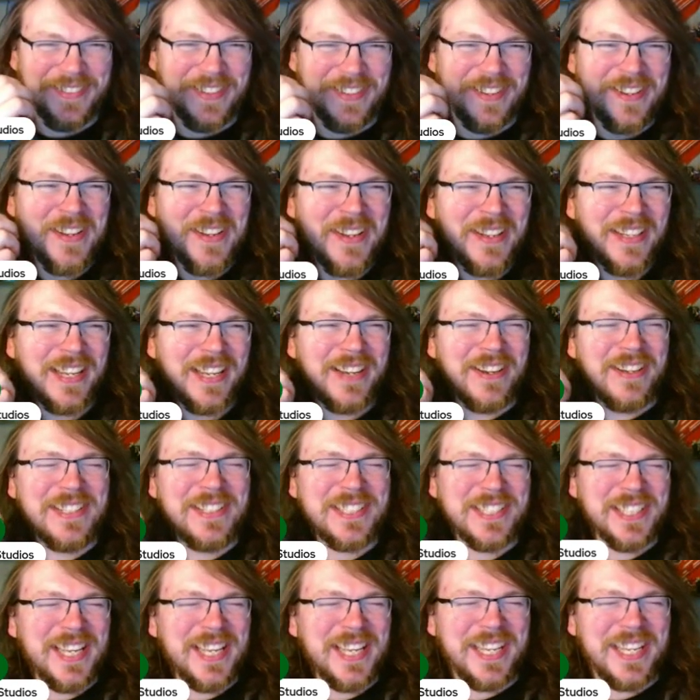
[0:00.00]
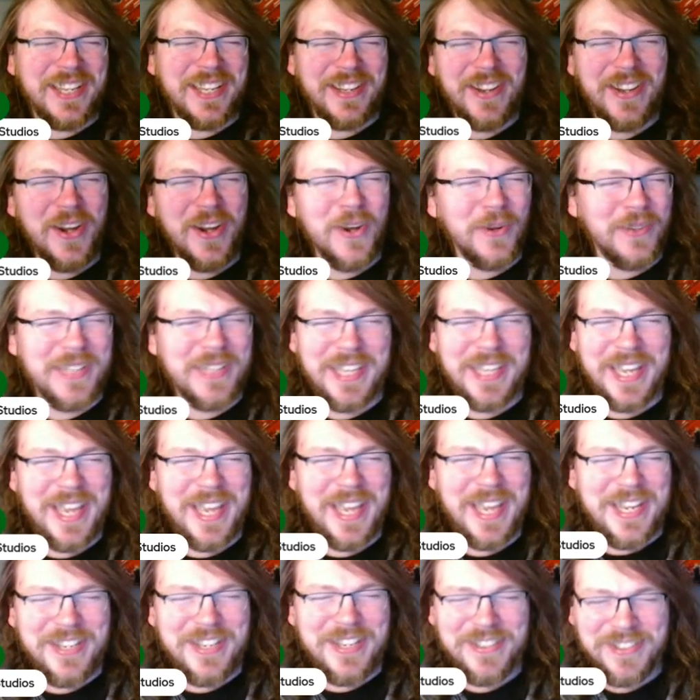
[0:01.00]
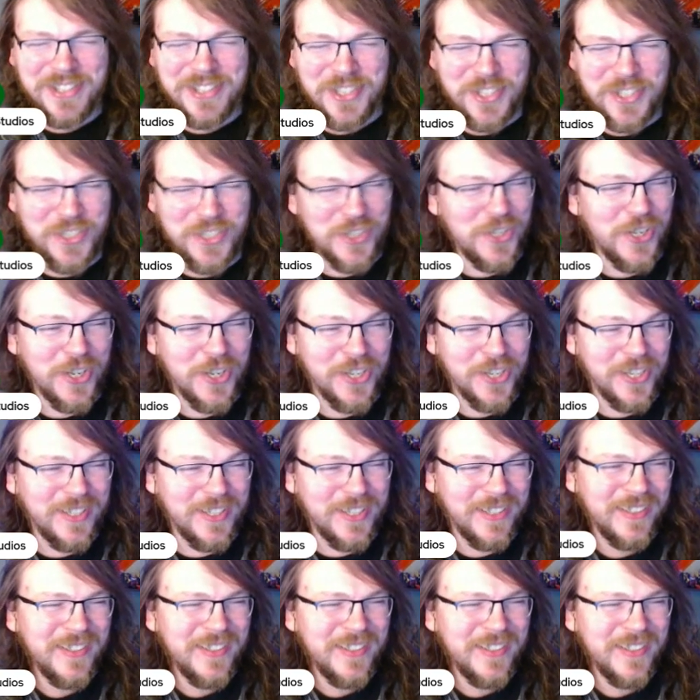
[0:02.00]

I was like, okay, sure.